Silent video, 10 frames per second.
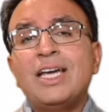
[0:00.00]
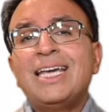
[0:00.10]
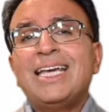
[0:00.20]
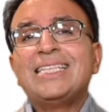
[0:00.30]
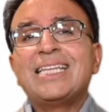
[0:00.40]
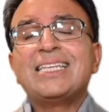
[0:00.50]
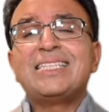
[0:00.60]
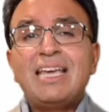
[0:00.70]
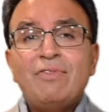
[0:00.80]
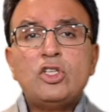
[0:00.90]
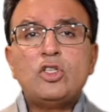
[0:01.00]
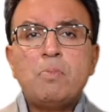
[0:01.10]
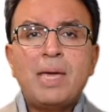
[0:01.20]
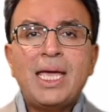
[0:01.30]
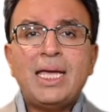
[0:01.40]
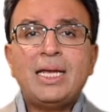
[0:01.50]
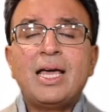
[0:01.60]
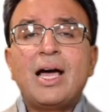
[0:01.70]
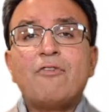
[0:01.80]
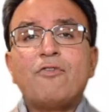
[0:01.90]
is that the savings you made
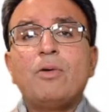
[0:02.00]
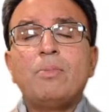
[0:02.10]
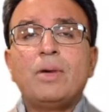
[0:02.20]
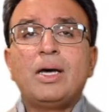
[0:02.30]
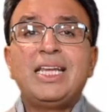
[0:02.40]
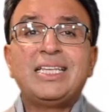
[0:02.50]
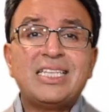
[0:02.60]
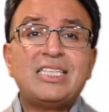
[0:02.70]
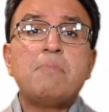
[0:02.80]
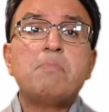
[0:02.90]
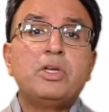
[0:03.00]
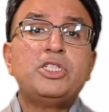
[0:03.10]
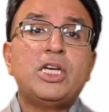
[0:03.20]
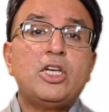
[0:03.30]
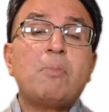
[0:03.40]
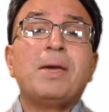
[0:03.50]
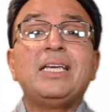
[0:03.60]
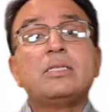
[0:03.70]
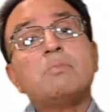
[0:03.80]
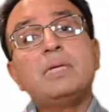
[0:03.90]
are from an existing budget you're paying
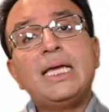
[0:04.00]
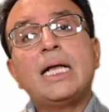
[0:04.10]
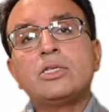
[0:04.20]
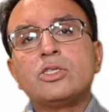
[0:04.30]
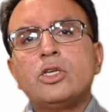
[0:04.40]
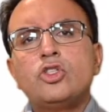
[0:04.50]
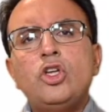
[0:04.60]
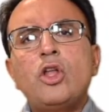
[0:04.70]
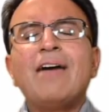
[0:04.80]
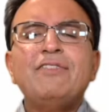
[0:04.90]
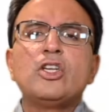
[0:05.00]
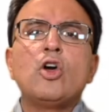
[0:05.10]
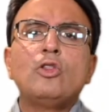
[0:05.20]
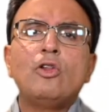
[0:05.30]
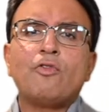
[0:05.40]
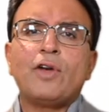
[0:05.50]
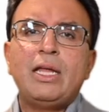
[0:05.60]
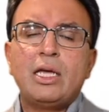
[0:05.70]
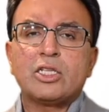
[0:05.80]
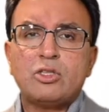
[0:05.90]
somebody else. So you're not having to go look for any
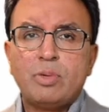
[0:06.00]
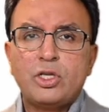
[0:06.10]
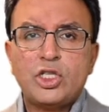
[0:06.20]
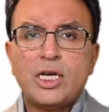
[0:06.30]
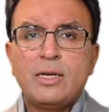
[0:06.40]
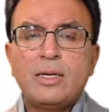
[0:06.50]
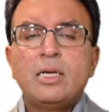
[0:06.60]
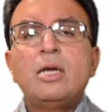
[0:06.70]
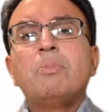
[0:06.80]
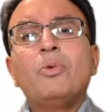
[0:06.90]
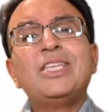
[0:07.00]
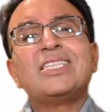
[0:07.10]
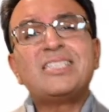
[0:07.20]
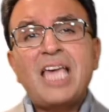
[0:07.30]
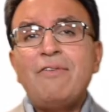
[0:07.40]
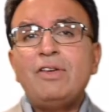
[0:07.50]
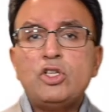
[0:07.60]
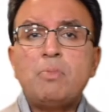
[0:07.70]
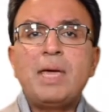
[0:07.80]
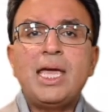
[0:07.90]
extra budget. But with the savings you
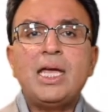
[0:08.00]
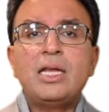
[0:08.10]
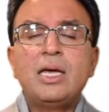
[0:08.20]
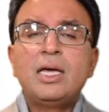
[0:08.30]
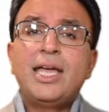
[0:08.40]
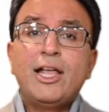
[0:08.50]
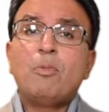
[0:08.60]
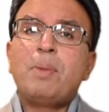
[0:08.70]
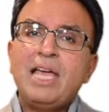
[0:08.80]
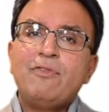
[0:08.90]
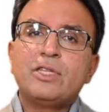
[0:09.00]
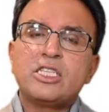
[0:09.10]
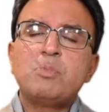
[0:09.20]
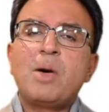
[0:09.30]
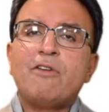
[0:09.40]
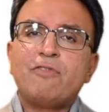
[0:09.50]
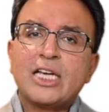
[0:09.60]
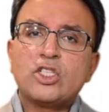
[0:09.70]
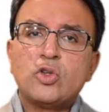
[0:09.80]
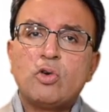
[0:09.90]
made, it'll pay for the Smart Flash
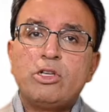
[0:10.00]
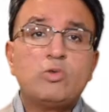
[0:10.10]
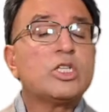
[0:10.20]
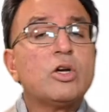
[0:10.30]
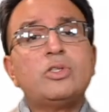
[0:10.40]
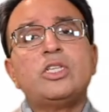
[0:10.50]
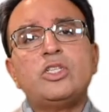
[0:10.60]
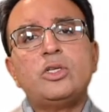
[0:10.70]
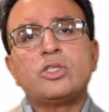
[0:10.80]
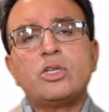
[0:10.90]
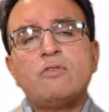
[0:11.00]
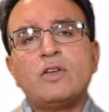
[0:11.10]
storage which goes into your server.